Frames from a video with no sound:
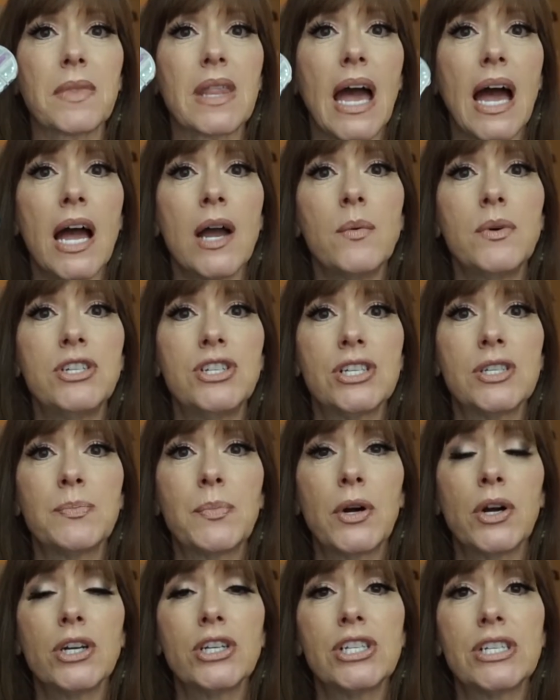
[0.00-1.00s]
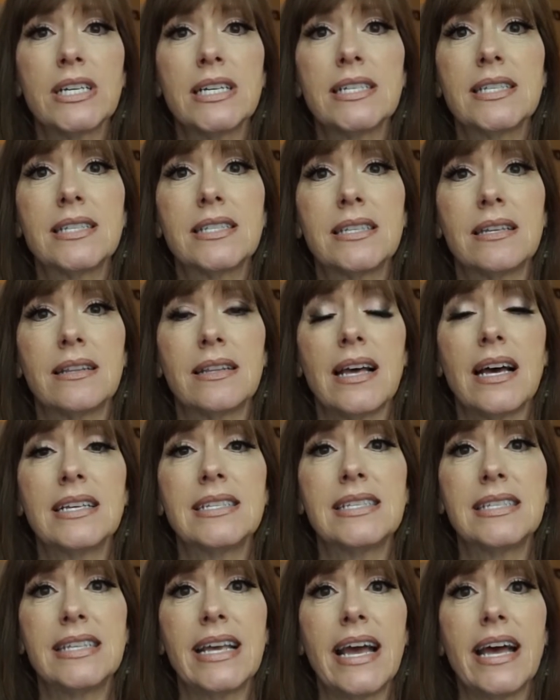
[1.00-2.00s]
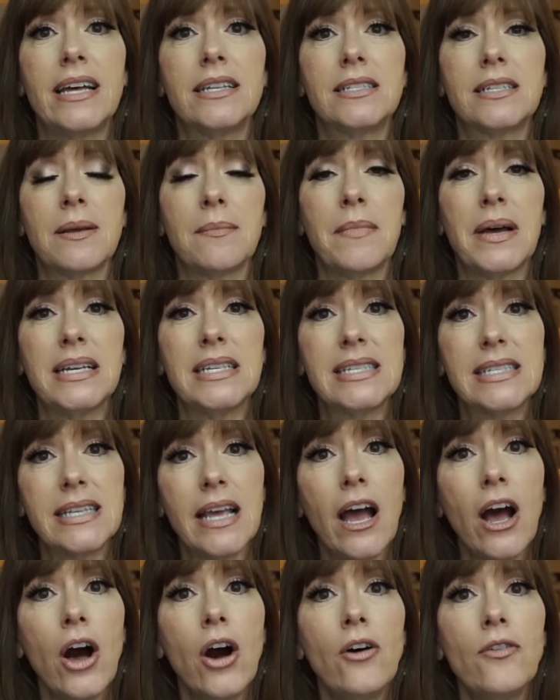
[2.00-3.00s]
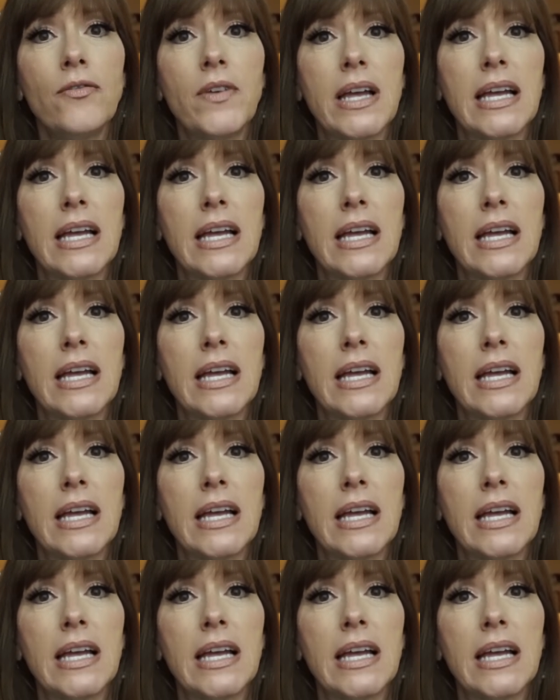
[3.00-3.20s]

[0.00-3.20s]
I would just purchase a set myself